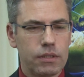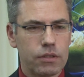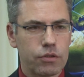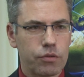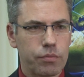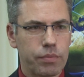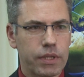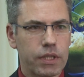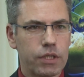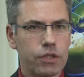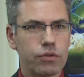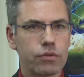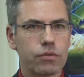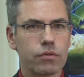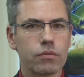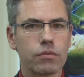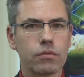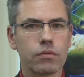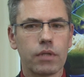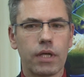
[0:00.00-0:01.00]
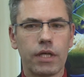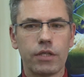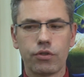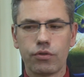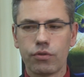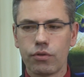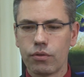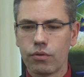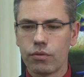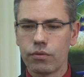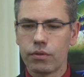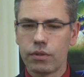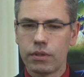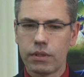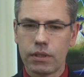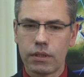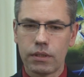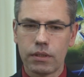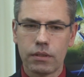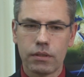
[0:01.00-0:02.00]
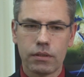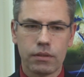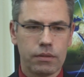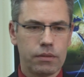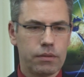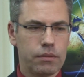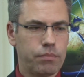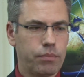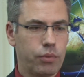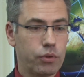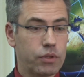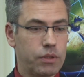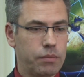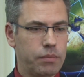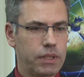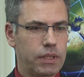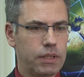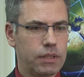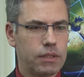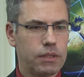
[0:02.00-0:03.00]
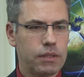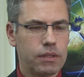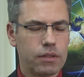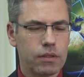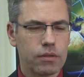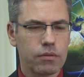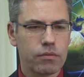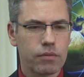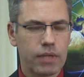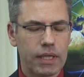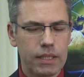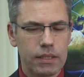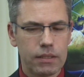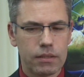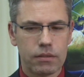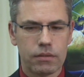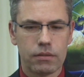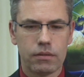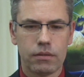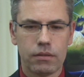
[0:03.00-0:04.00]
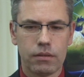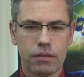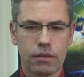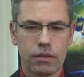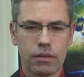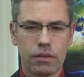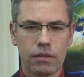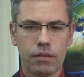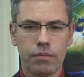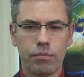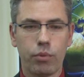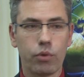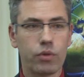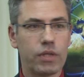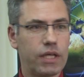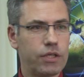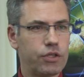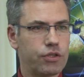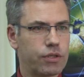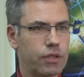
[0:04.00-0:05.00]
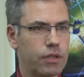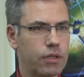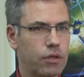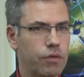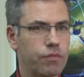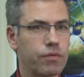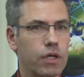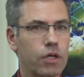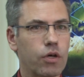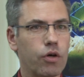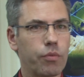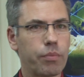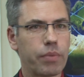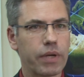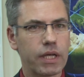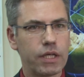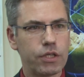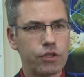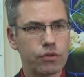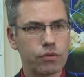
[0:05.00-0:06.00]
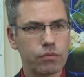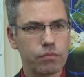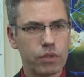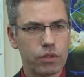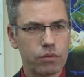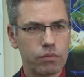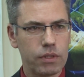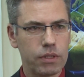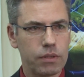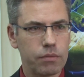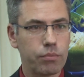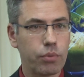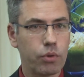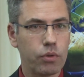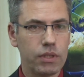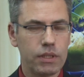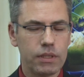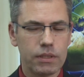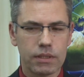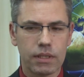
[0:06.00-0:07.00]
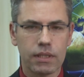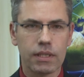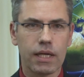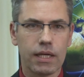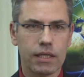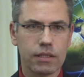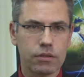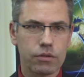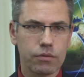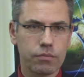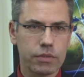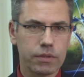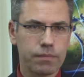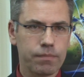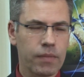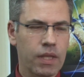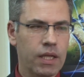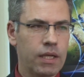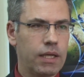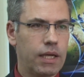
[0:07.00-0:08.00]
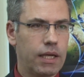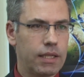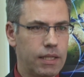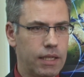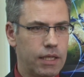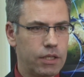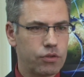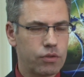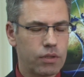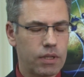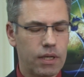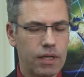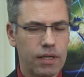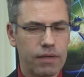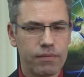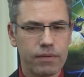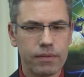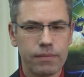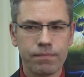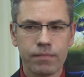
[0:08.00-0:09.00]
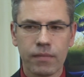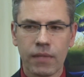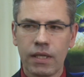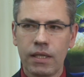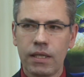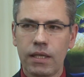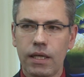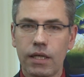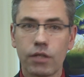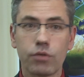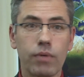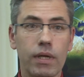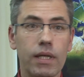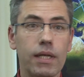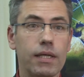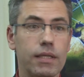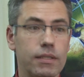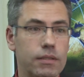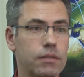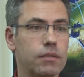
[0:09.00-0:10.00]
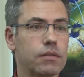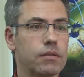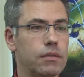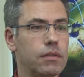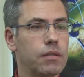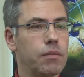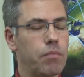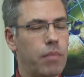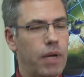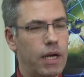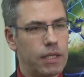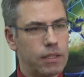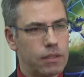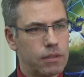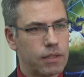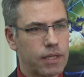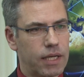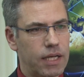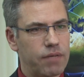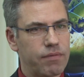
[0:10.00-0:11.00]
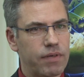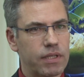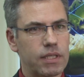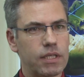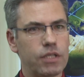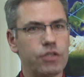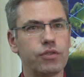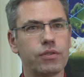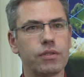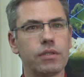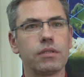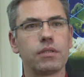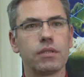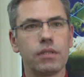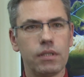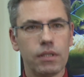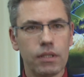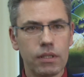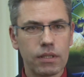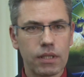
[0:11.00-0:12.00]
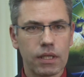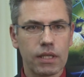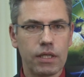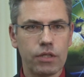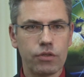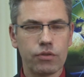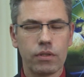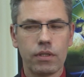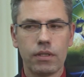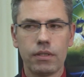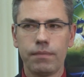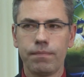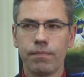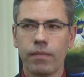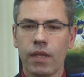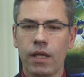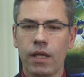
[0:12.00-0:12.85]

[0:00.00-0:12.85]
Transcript: this operation has shown the possibility, the great potential of the cooperation between police and customs at national level, as well as by the relevant agencies internationally.